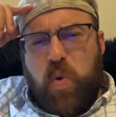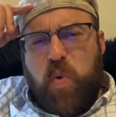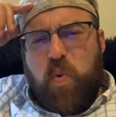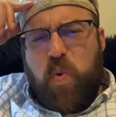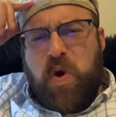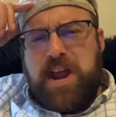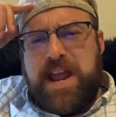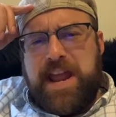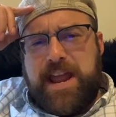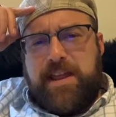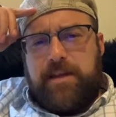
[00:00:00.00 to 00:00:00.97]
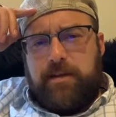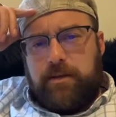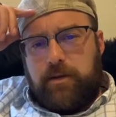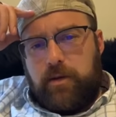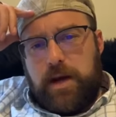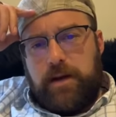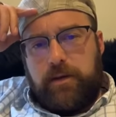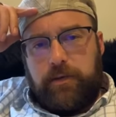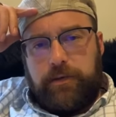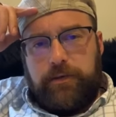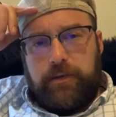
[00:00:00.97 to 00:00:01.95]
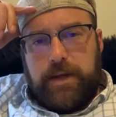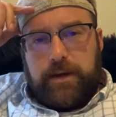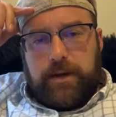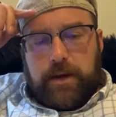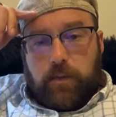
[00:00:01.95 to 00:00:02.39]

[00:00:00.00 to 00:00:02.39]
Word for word: Ooh Wee Chronicles.